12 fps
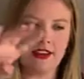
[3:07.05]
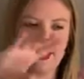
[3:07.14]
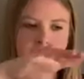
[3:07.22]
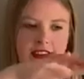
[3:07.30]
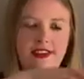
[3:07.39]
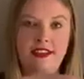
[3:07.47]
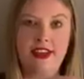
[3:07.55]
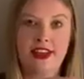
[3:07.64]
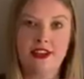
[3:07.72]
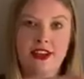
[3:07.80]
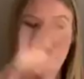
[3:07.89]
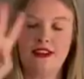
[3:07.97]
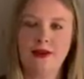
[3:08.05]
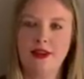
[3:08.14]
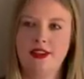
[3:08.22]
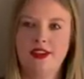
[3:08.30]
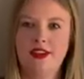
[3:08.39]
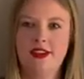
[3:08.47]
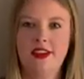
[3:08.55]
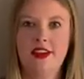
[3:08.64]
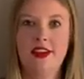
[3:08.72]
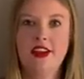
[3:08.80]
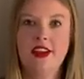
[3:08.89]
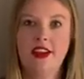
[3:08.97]
are going to steal these ones.
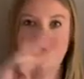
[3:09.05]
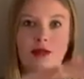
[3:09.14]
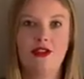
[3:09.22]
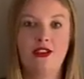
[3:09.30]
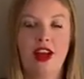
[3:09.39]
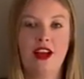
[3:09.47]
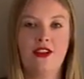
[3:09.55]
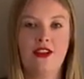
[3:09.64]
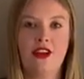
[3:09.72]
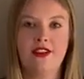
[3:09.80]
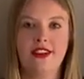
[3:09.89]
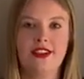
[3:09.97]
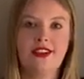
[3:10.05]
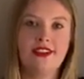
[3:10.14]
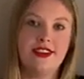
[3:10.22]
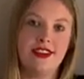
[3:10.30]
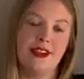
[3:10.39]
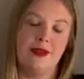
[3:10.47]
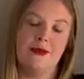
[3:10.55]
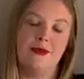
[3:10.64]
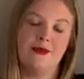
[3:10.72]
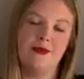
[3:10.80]
You shall not steal.